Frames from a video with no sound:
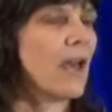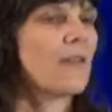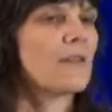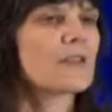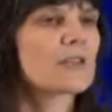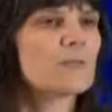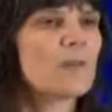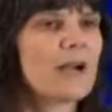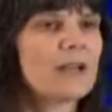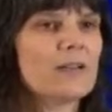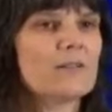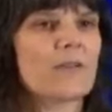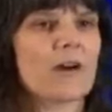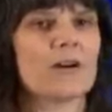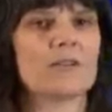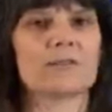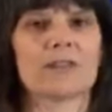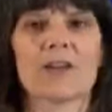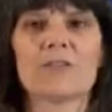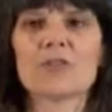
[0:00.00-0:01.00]
This might
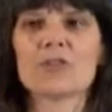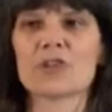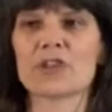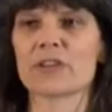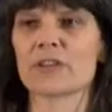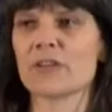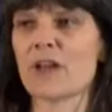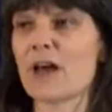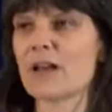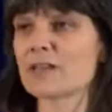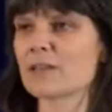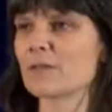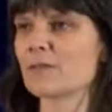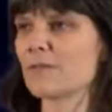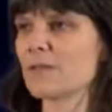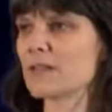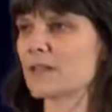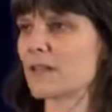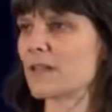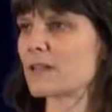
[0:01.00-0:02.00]
involve leveraging the laws of
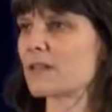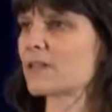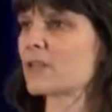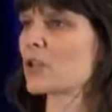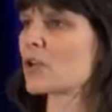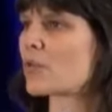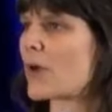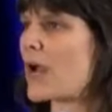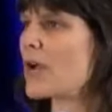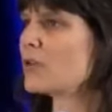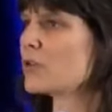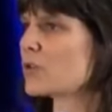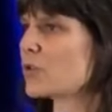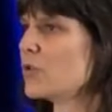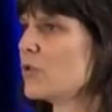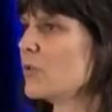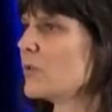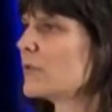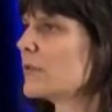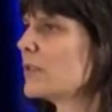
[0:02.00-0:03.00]
physics as a ground
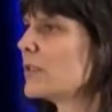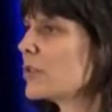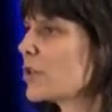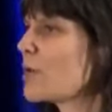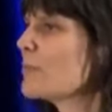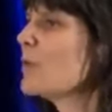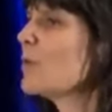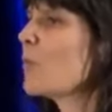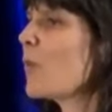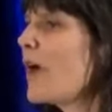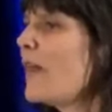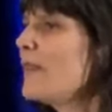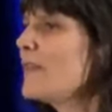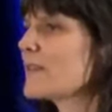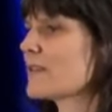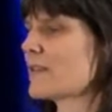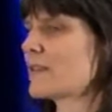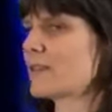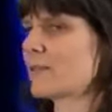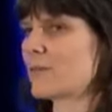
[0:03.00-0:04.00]
truth to determine when
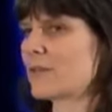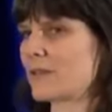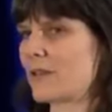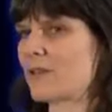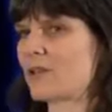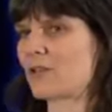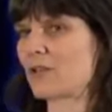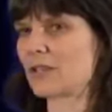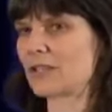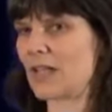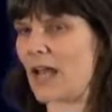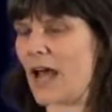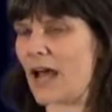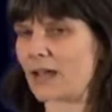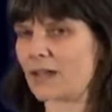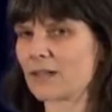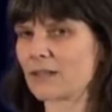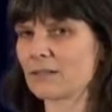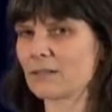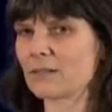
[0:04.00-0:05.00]
the system is under
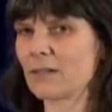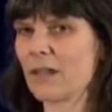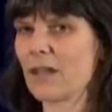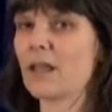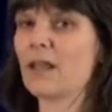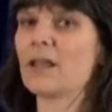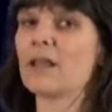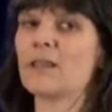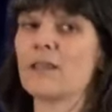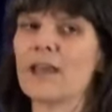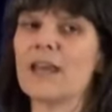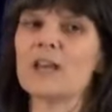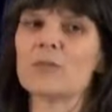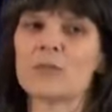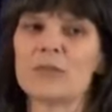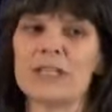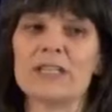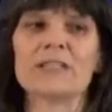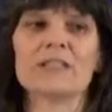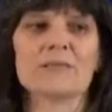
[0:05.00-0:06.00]
attack. Then
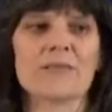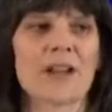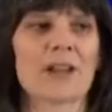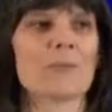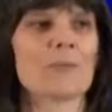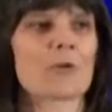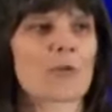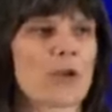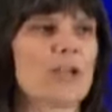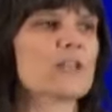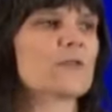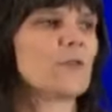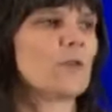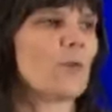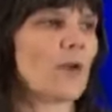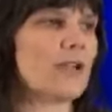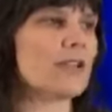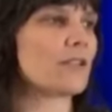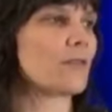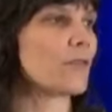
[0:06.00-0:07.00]
we need to develop graceful
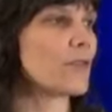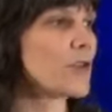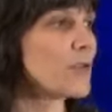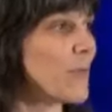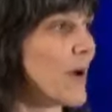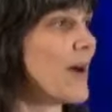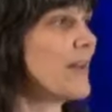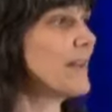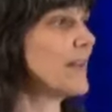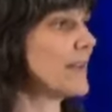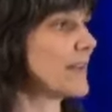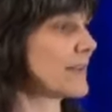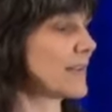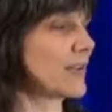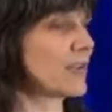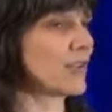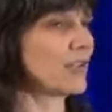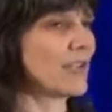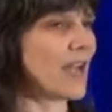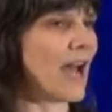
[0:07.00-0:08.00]
ways of responding to
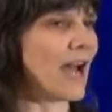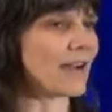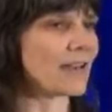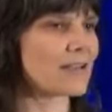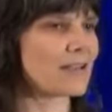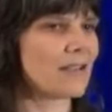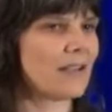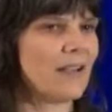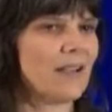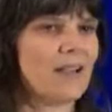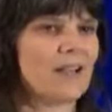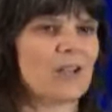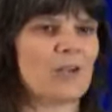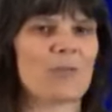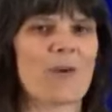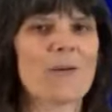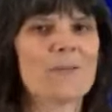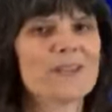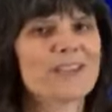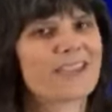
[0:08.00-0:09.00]
such attacks.
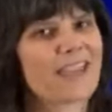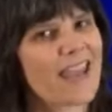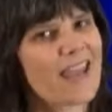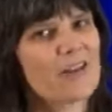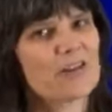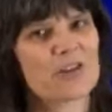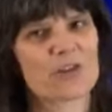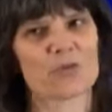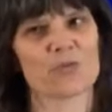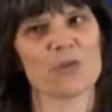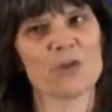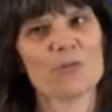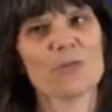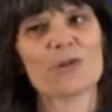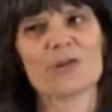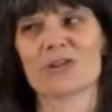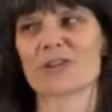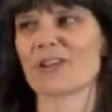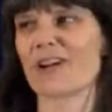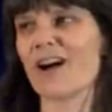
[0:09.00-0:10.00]
You probably can't just
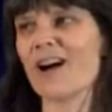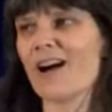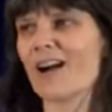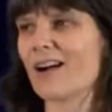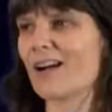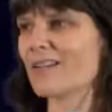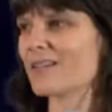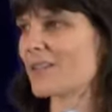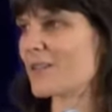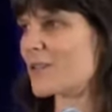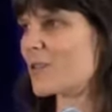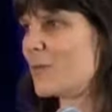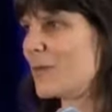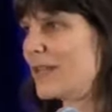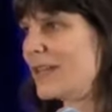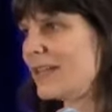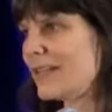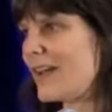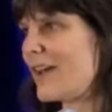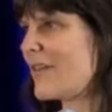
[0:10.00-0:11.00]
reboot your car as it's
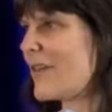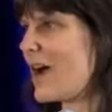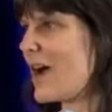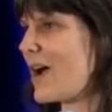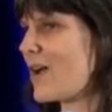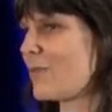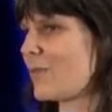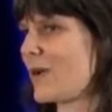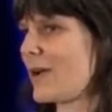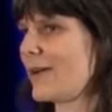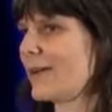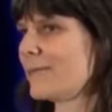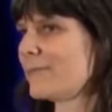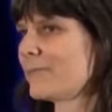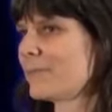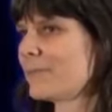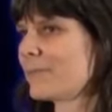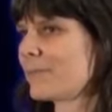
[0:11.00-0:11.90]
speeding down the highway.